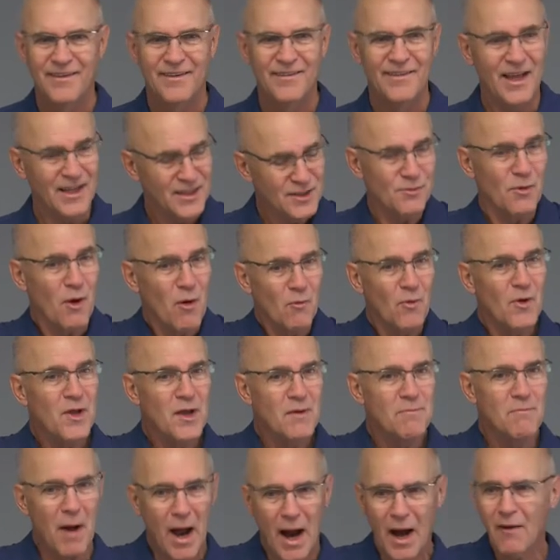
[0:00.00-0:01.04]
That's what
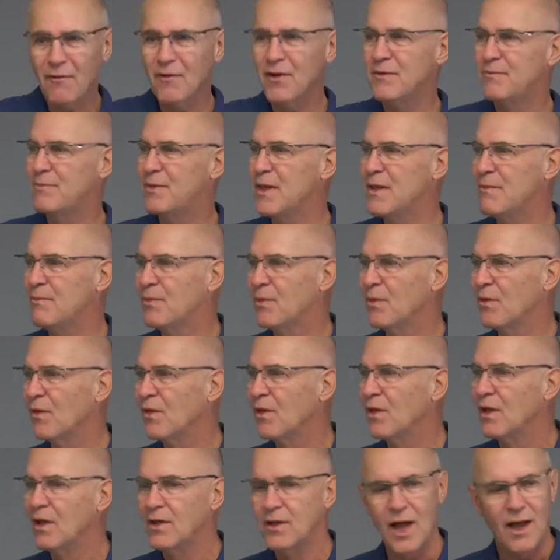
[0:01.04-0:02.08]
we admire in
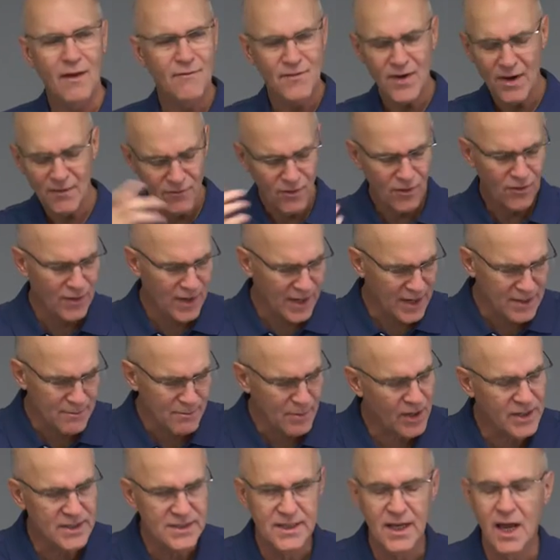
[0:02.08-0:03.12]
people. I've never heard
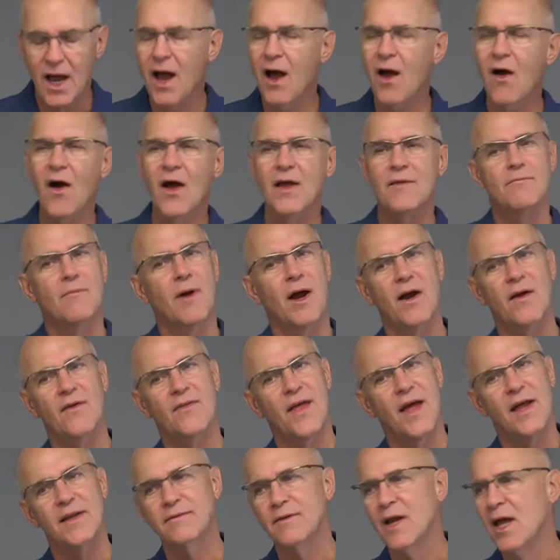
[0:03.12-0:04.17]
anybody say, oh, I admire
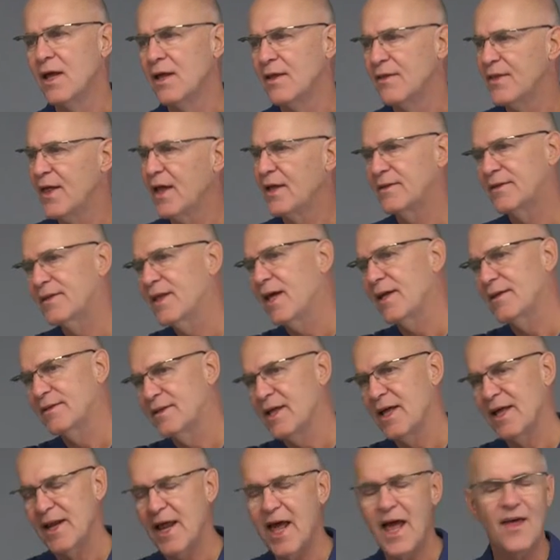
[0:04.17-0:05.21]
that, that, that,
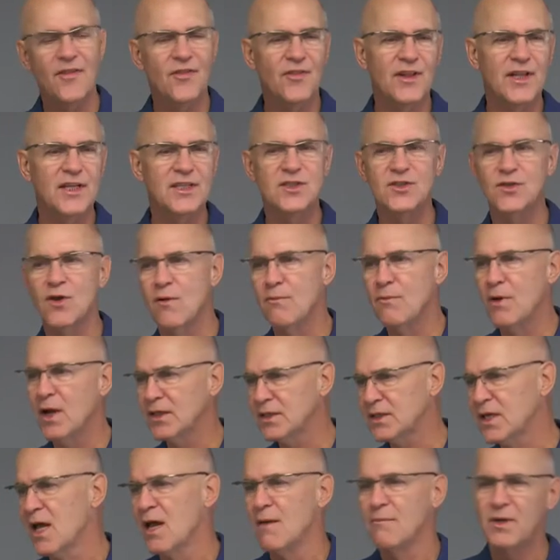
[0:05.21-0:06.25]
that athlete so
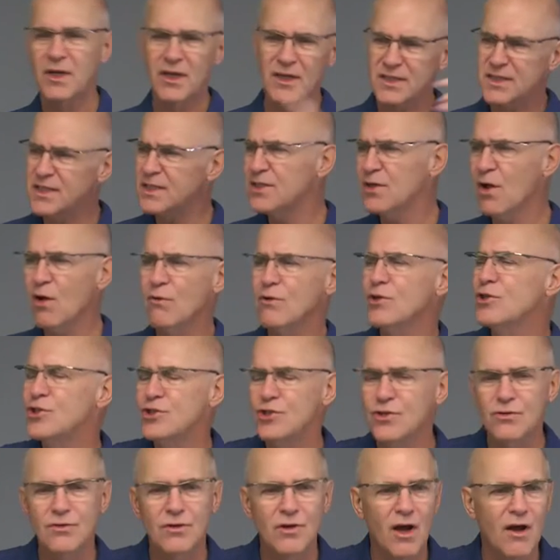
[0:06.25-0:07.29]
much because he's always
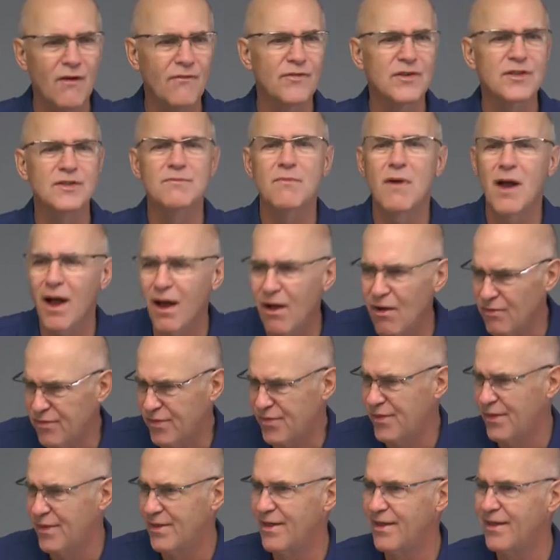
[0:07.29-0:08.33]
shooting off his
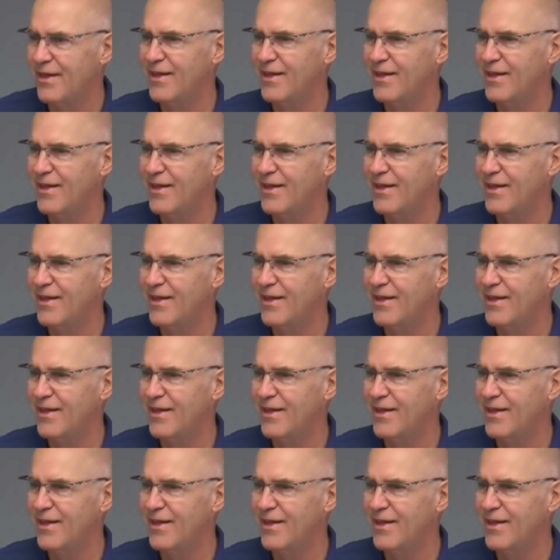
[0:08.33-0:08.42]
mouth,